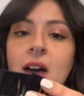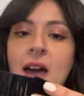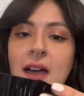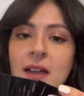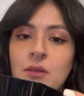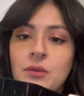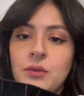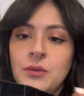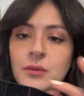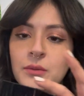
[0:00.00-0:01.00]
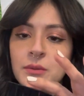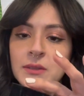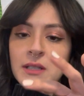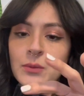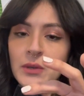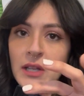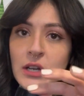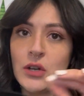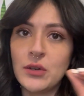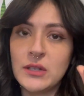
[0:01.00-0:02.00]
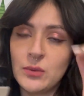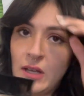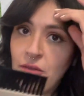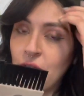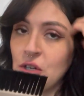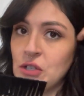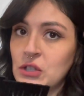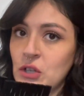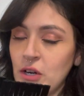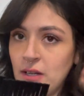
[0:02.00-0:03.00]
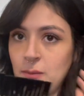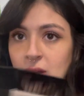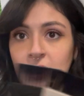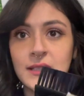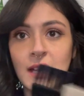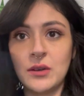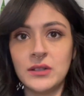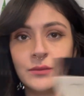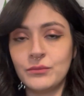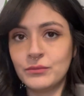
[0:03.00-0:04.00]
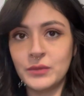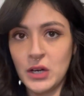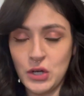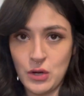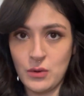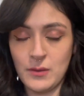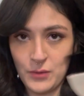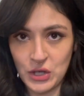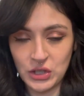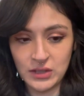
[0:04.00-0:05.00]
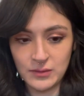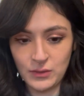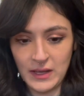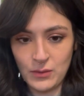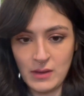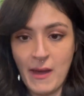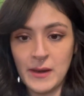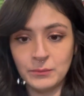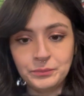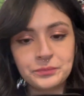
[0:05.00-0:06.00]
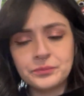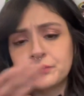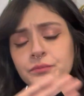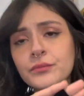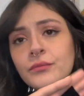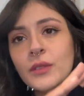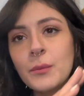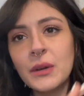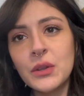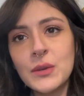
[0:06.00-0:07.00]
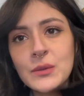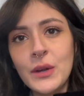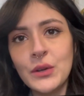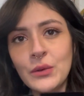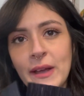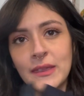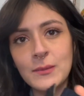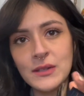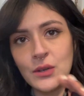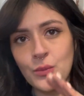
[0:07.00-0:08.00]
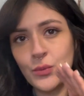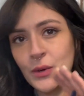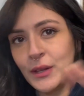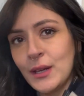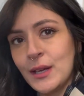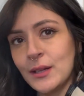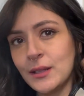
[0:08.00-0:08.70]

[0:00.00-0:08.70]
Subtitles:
I didn't really notice when I first started because I didn't know what brushes really meant. But the reason why I don't like them is they're really